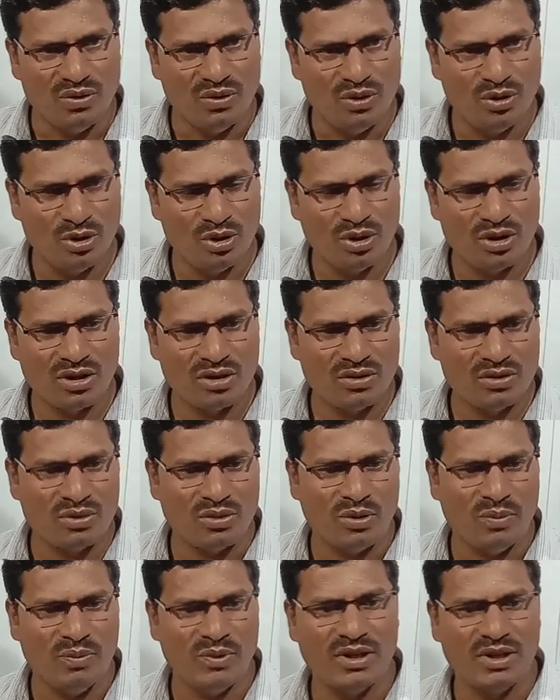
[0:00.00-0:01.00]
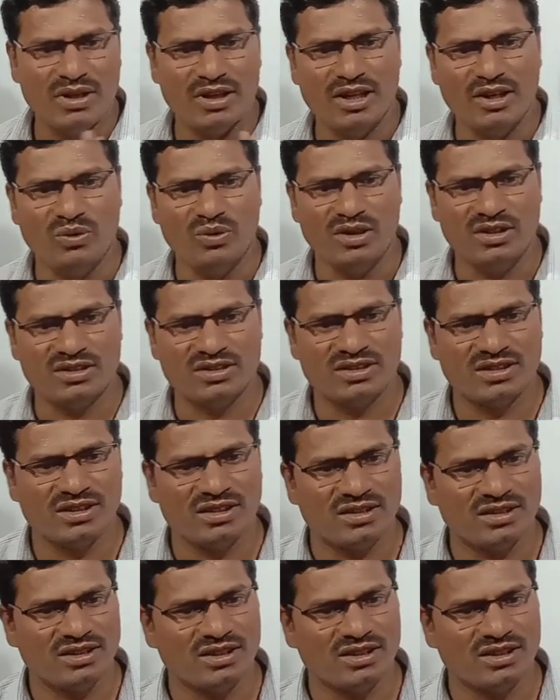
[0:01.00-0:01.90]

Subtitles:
lower trophic levels,